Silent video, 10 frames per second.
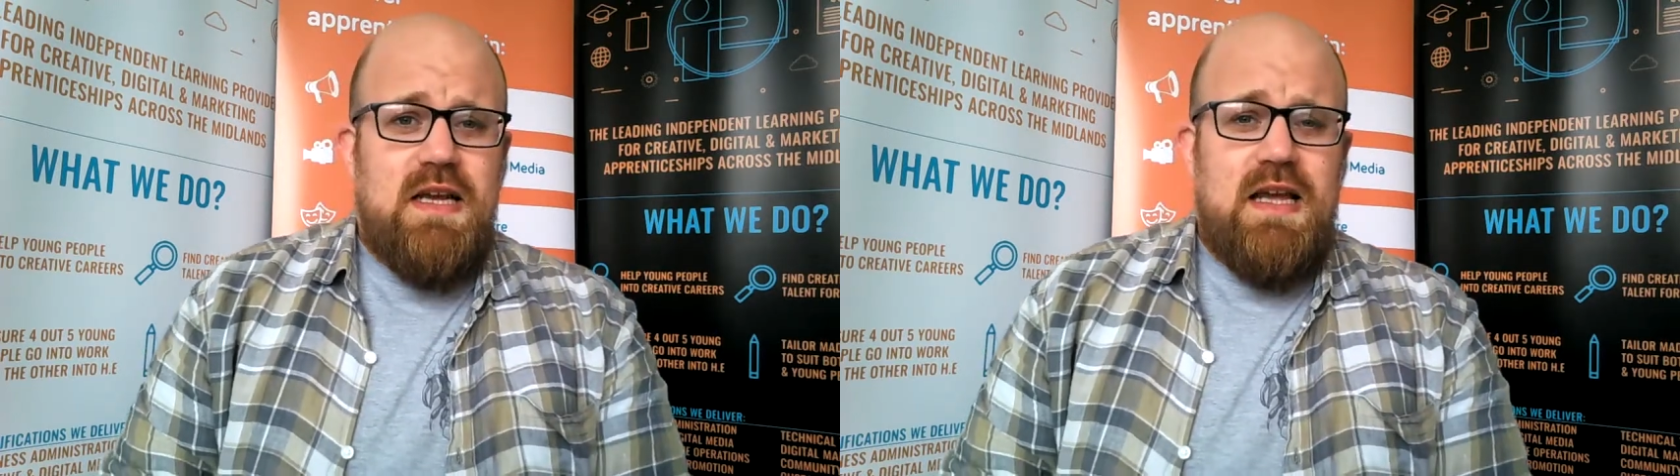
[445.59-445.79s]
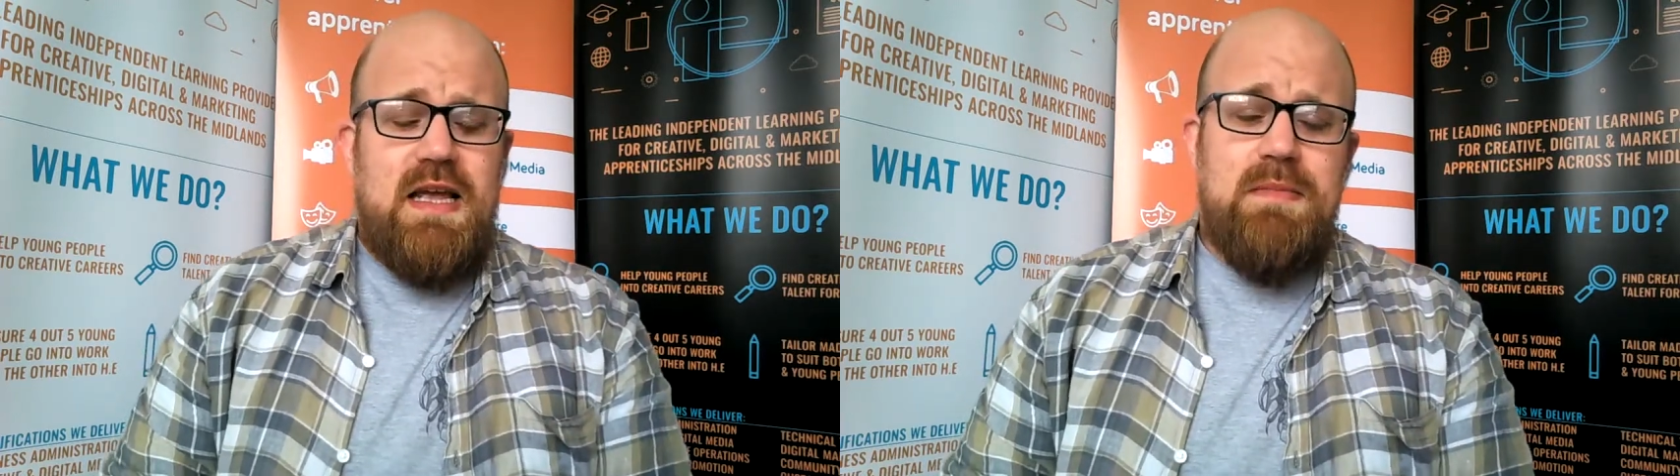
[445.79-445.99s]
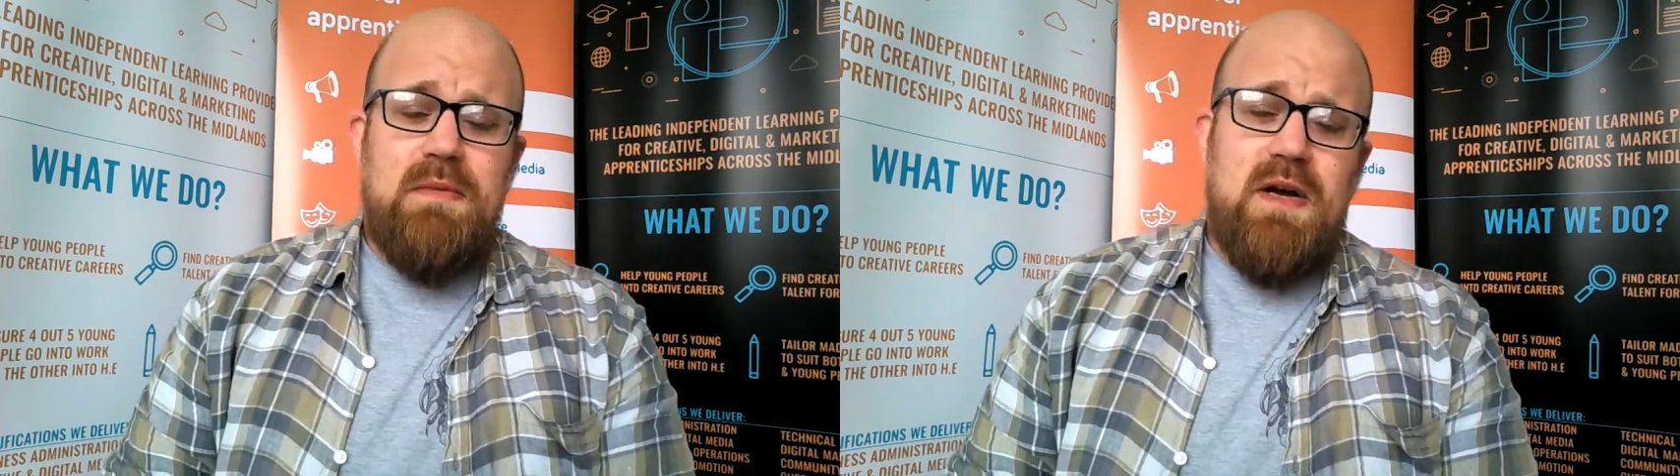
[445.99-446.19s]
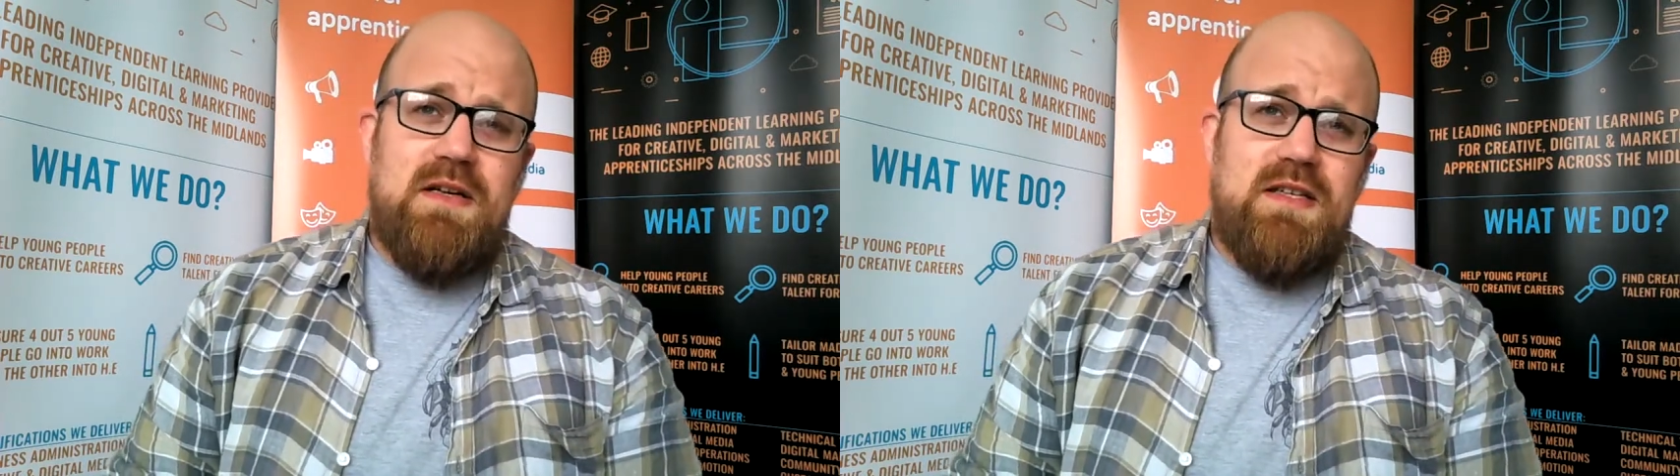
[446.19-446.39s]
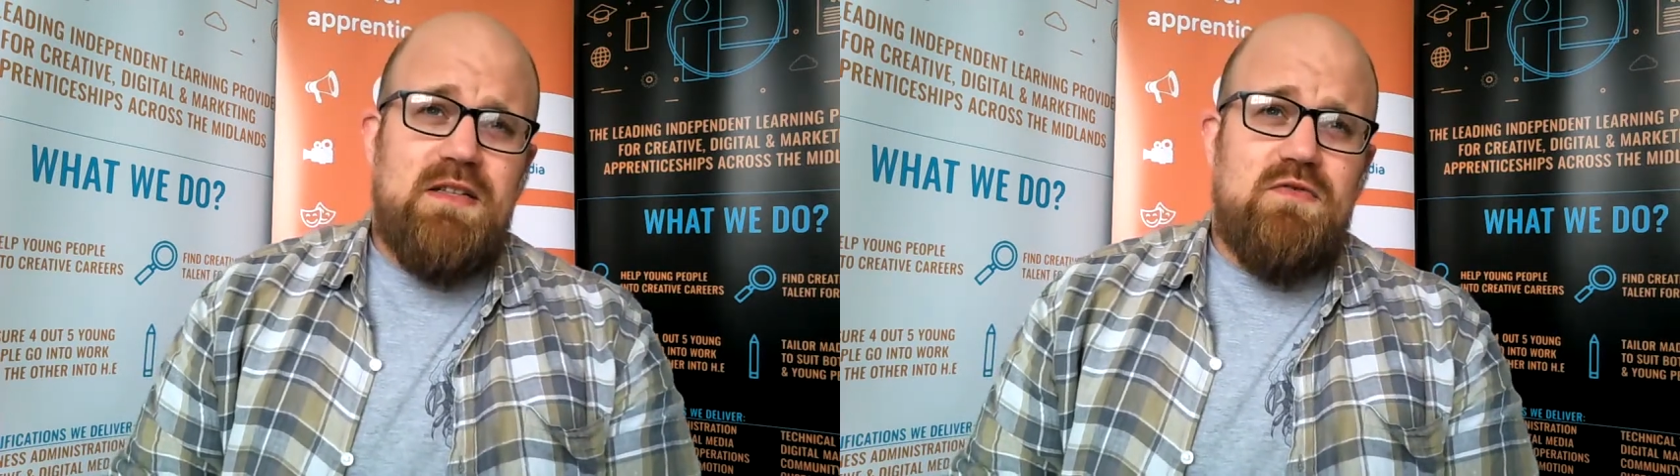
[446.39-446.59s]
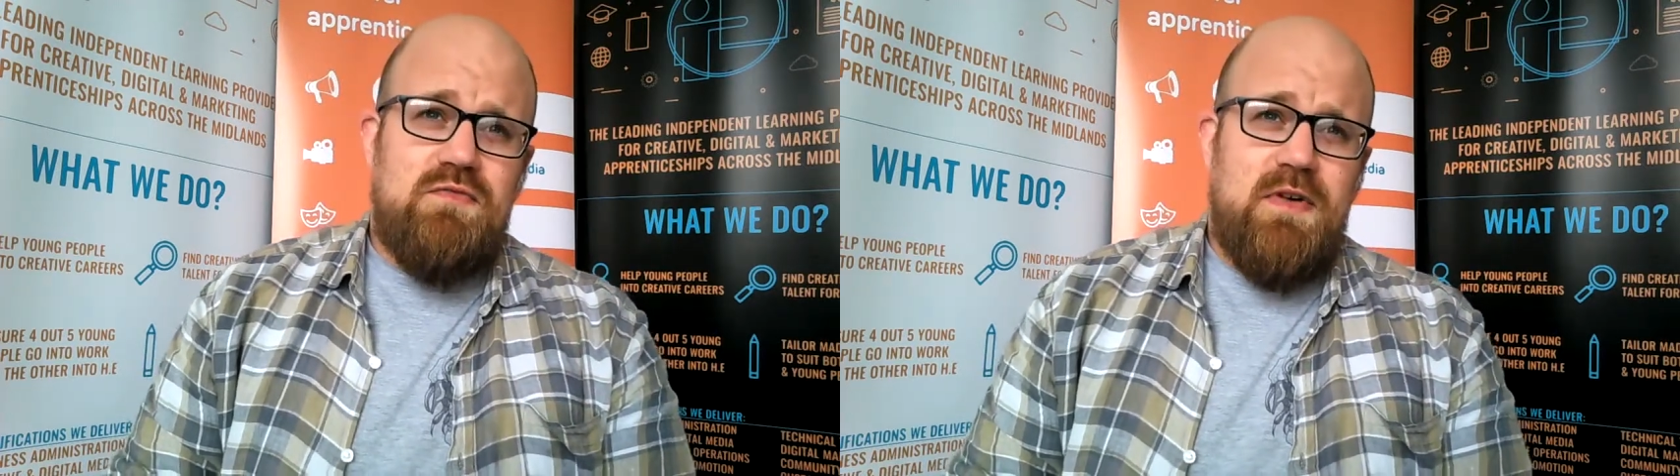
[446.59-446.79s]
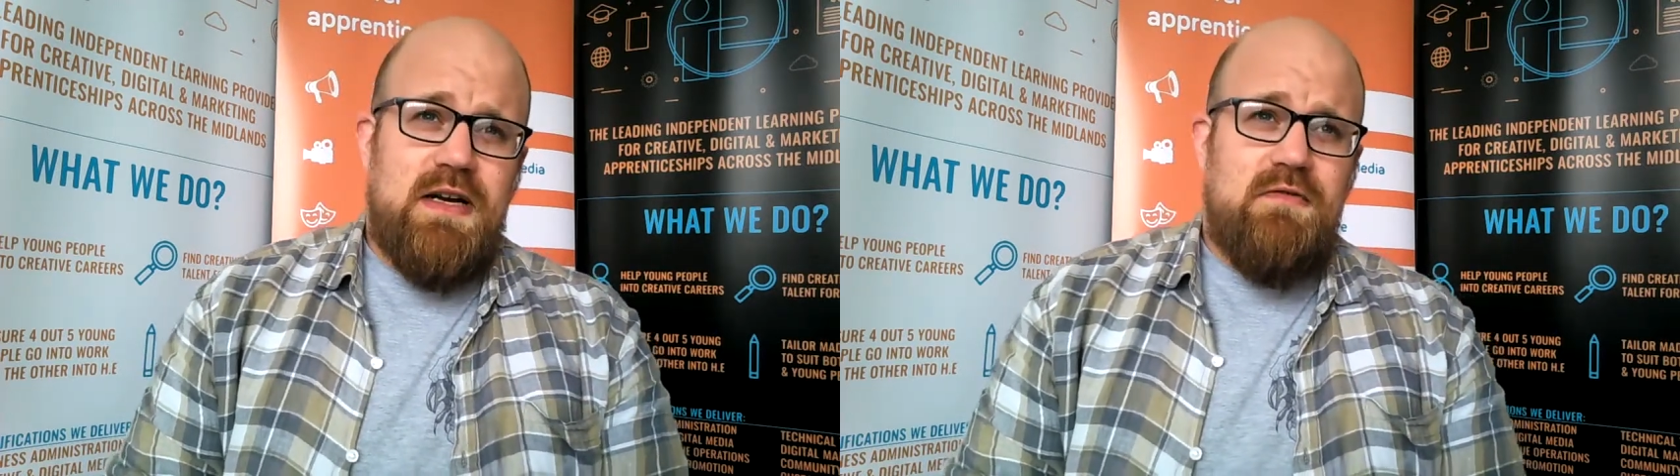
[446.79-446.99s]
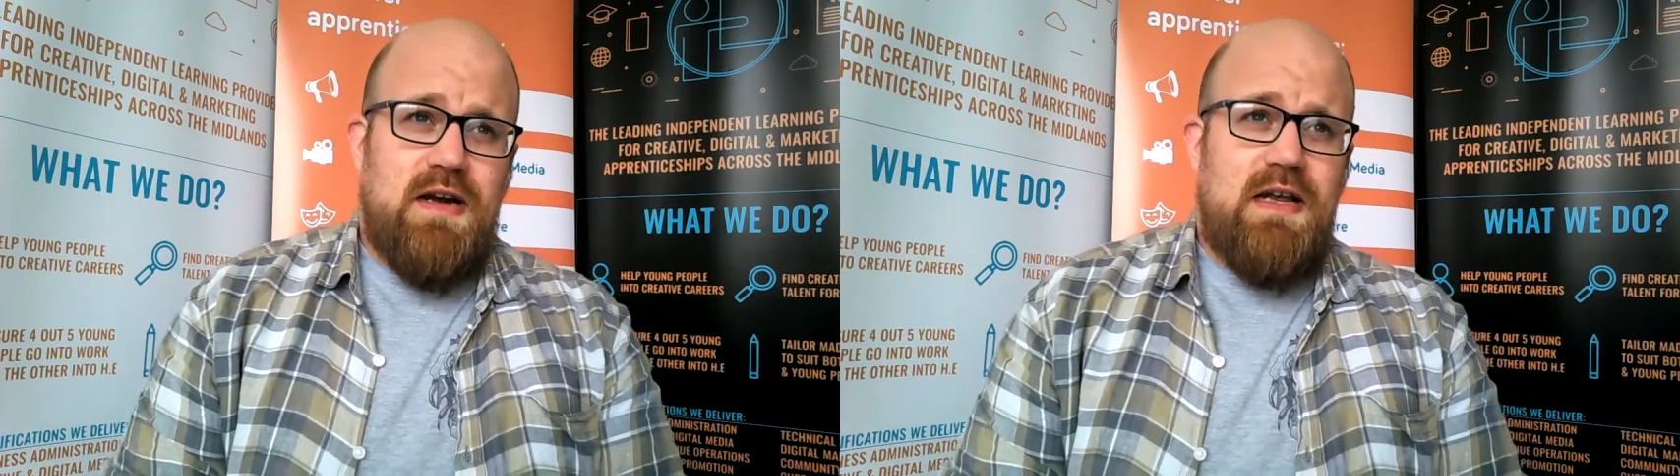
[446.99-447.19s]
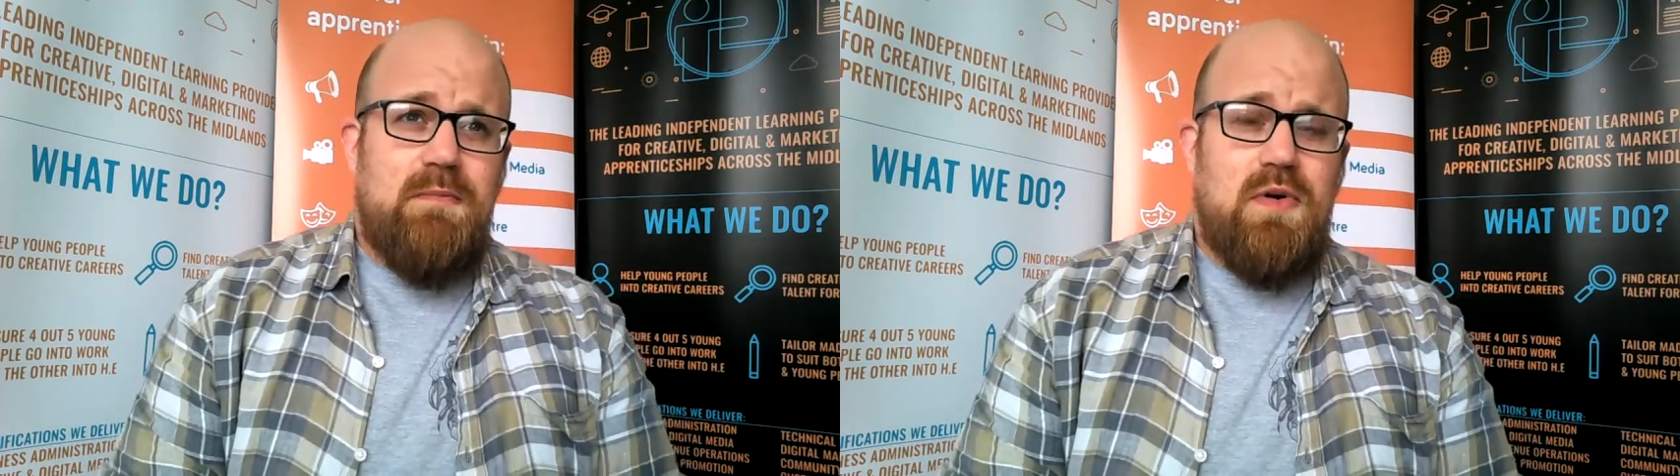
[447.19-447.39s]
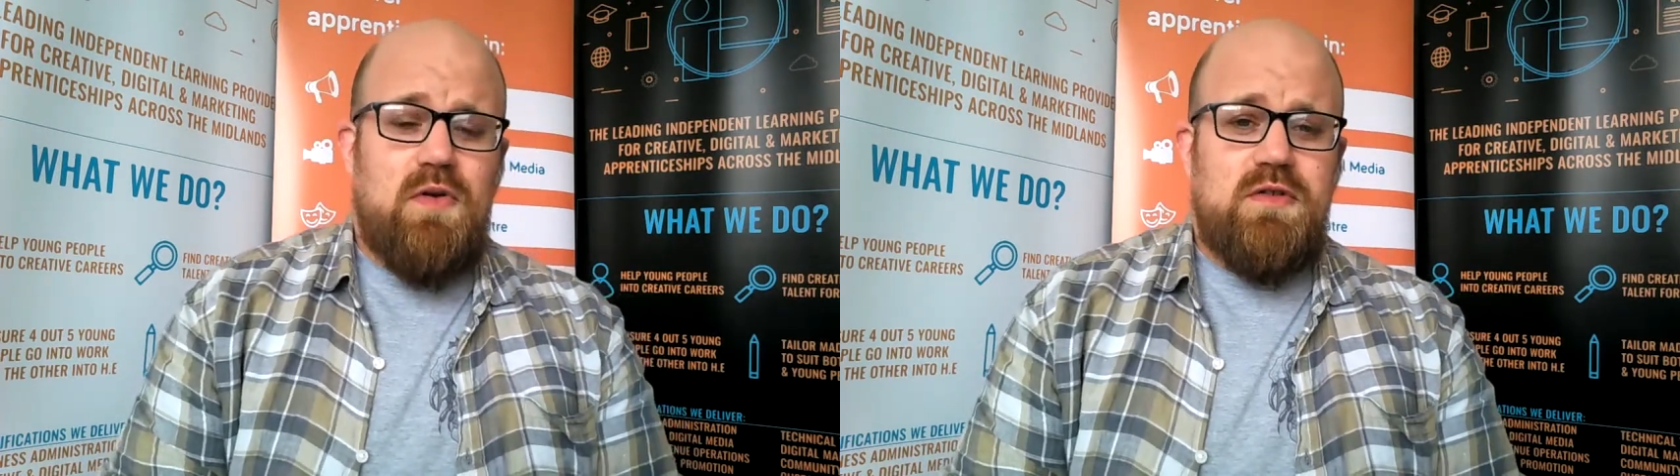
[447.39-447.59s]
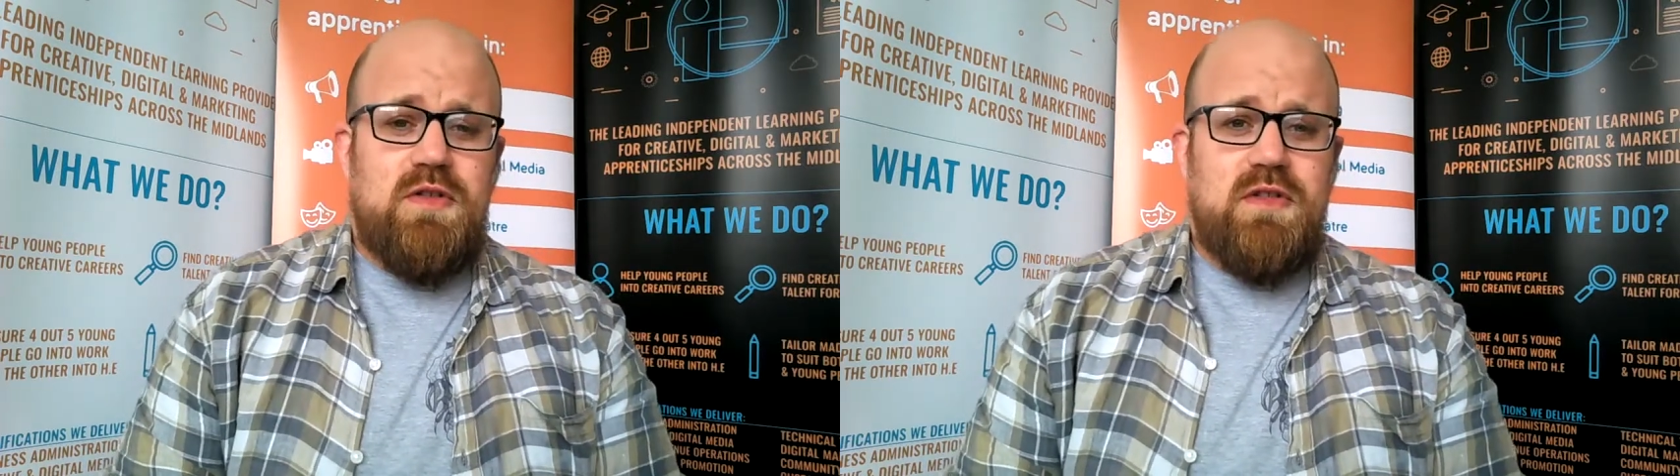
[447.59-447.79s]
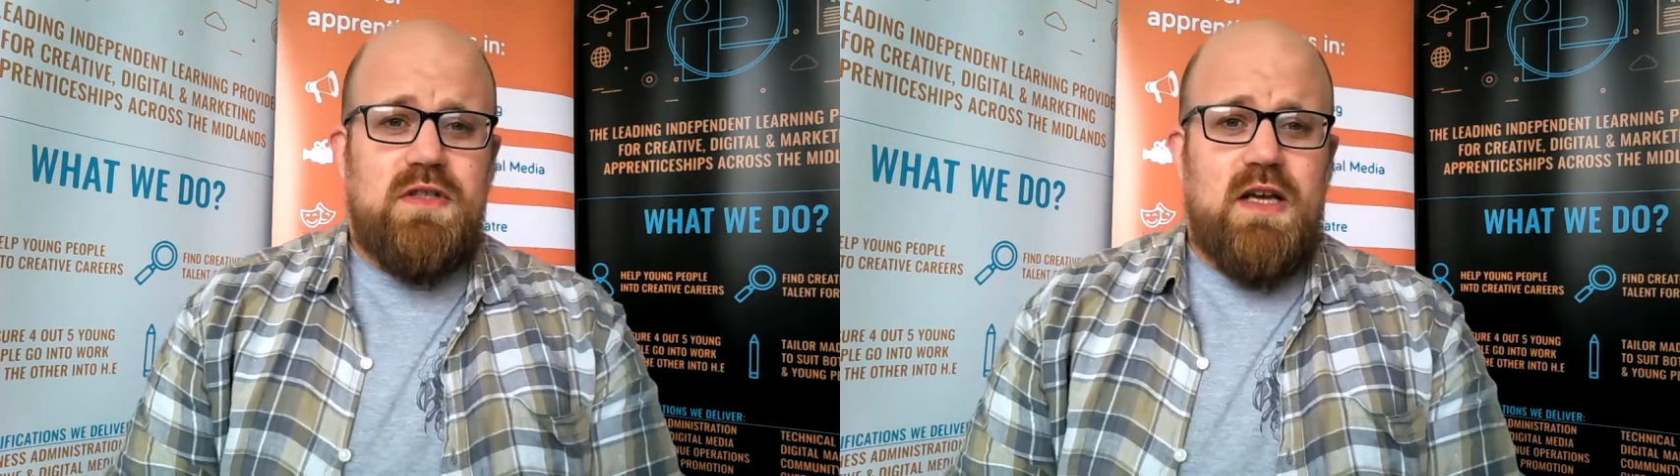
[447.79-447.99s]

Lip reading: Email marketing is really, really important.